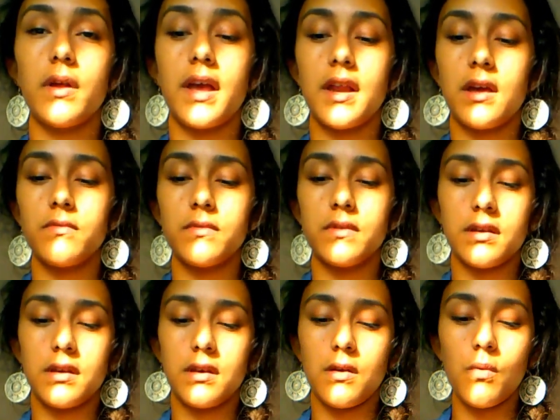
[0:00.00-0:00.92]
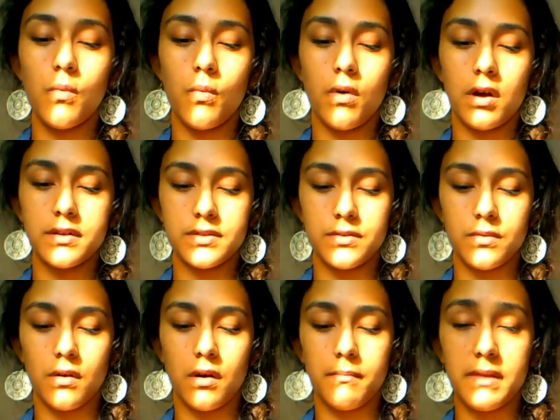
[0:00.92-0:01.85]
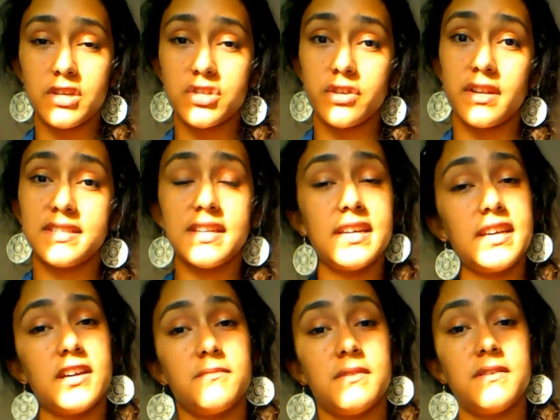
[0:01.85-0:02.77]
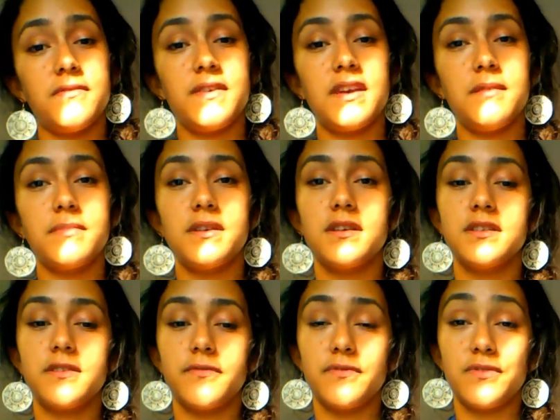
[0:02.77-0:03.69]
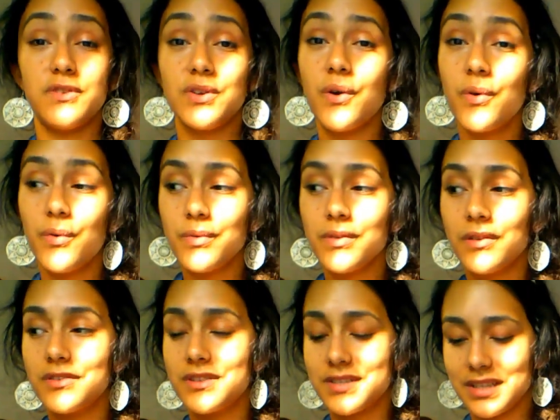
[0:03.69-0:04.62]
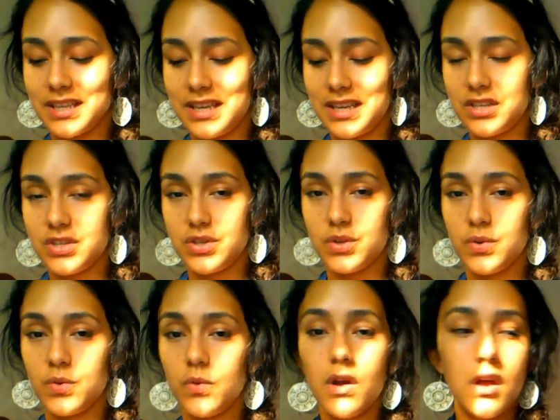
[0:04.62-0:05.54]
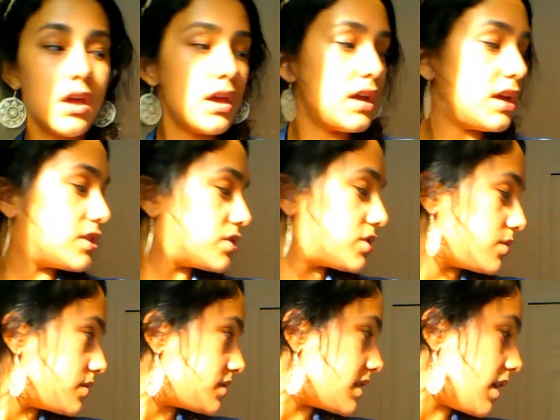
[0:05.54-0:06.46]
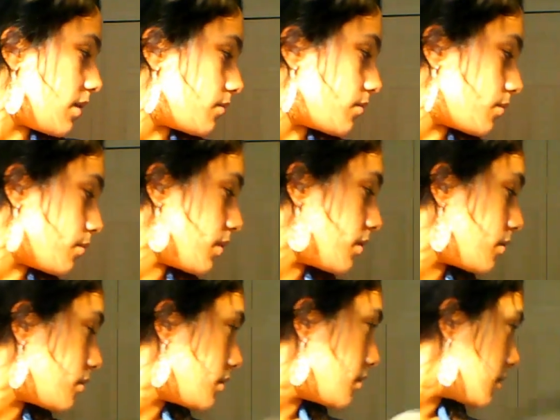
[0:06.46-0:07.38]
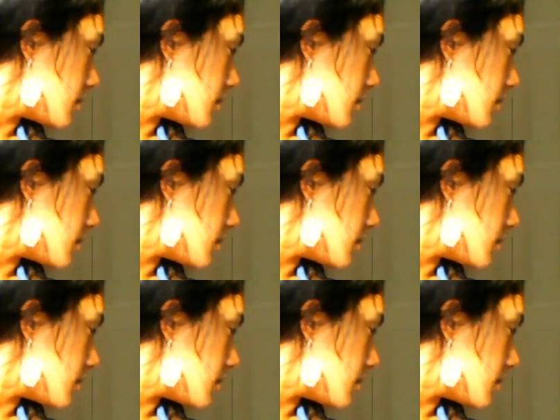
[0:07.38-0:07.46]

and I really want to make sure that I take care of my feet, because if you don't, it'll just lead to issues down the road,